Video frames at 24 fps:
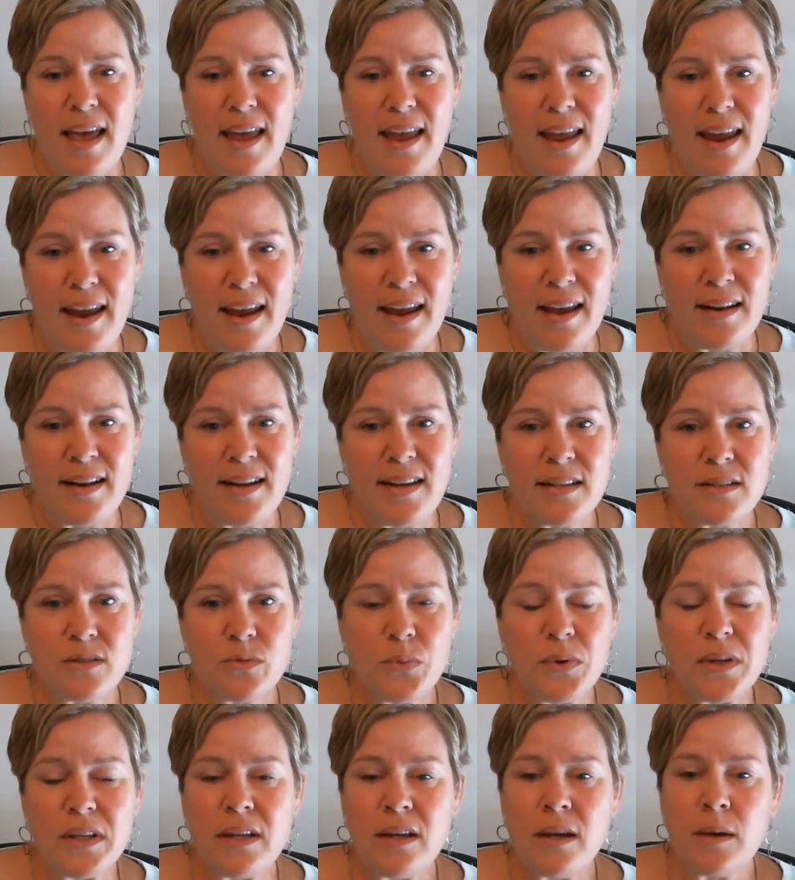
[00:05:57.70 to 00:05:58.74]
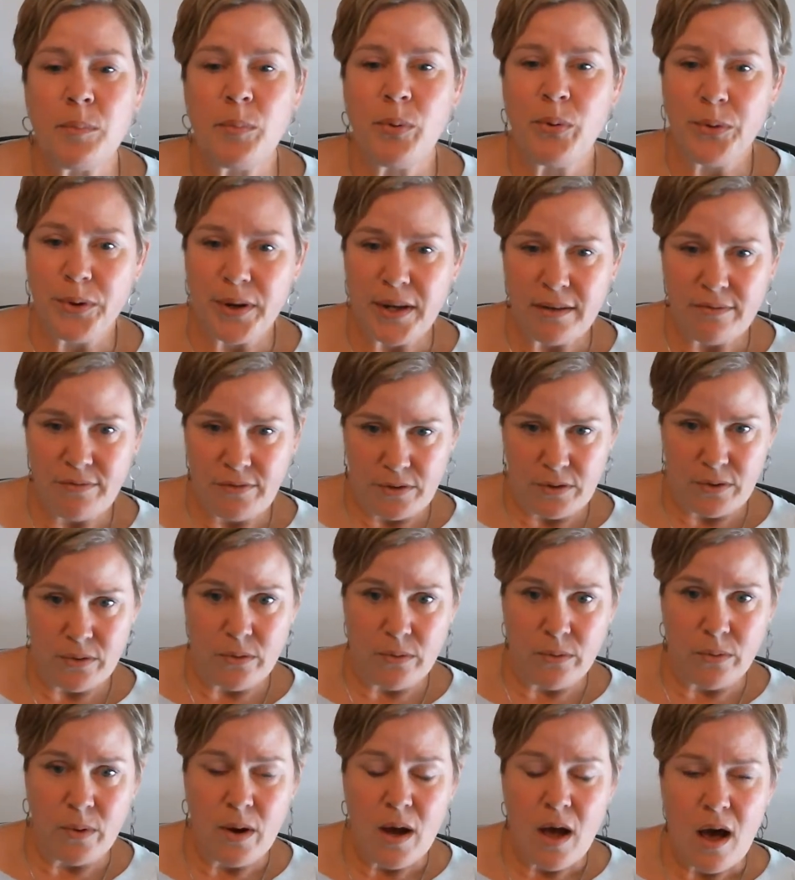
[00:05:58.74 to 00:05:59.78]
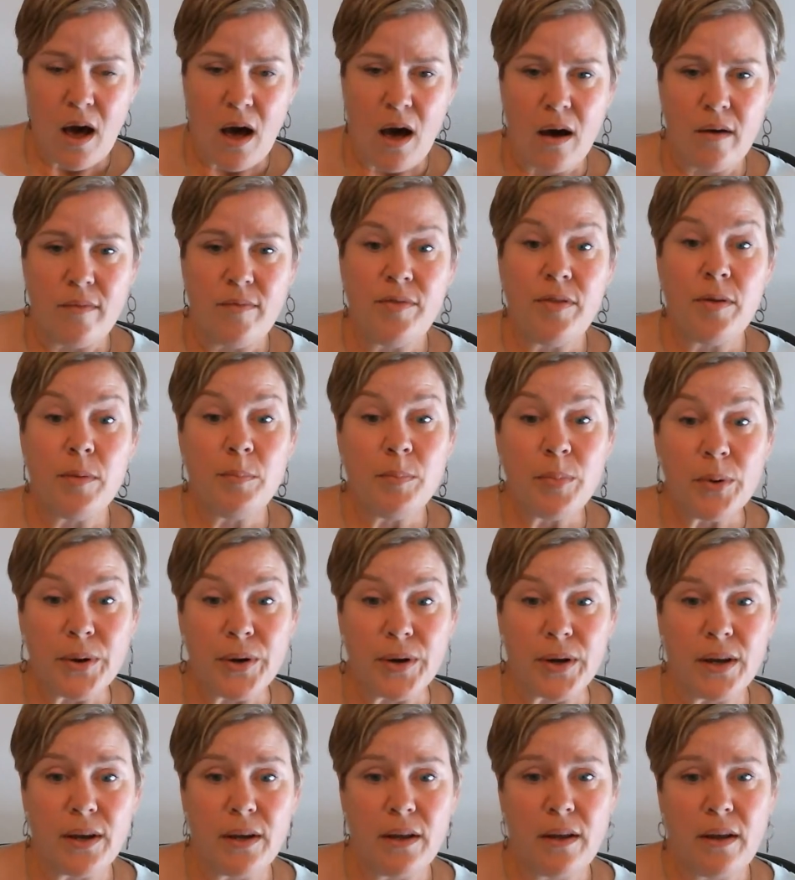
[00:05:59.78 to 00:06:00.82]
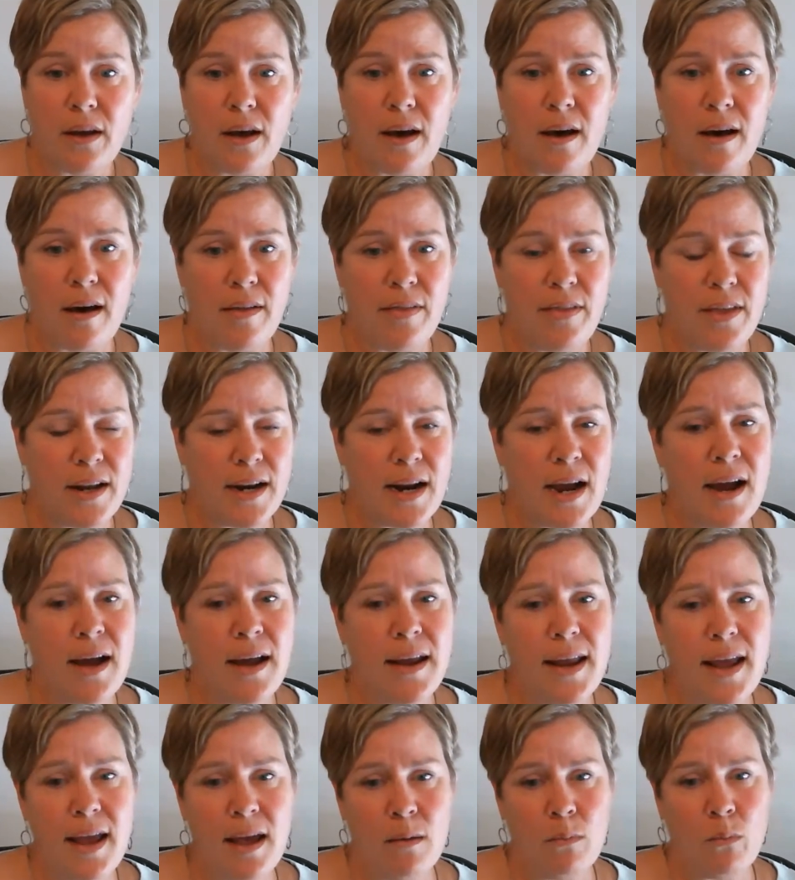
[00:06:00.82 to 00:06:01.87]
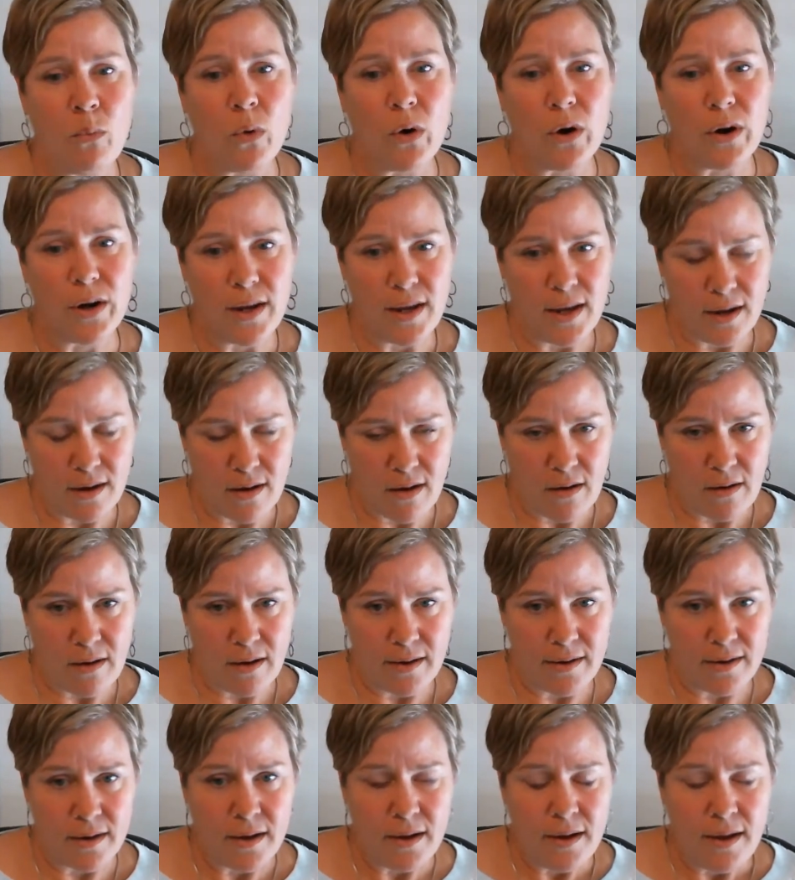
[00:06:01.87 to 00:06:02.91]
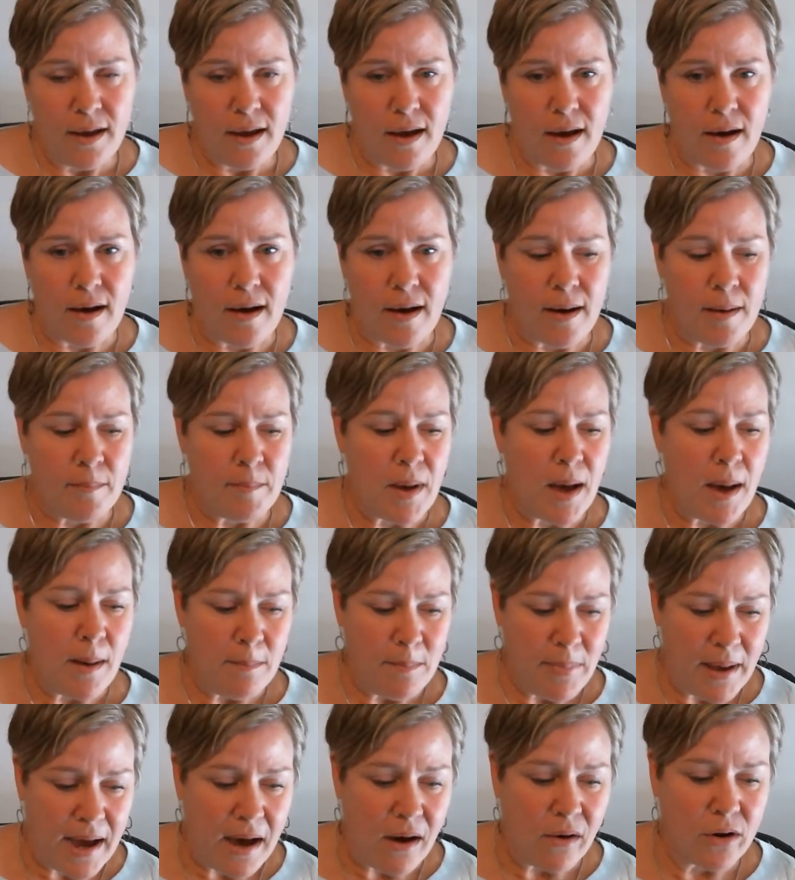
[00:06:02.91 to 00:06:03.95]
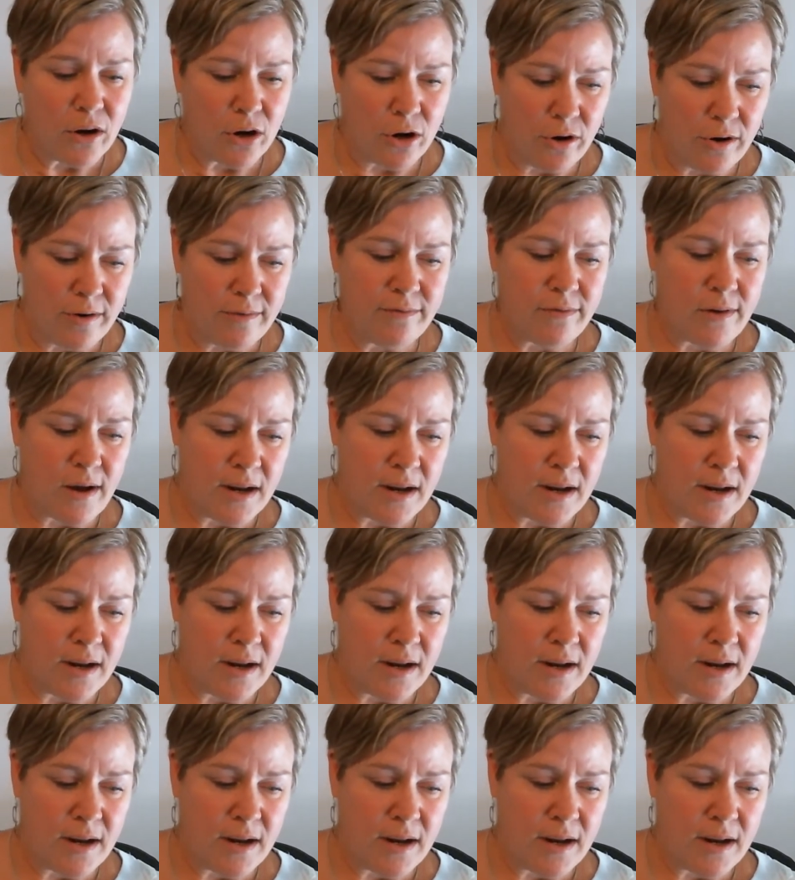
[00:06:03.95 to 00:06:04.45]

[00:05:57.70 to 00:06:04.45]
and it's really a preview of the book that I am working on about Kurt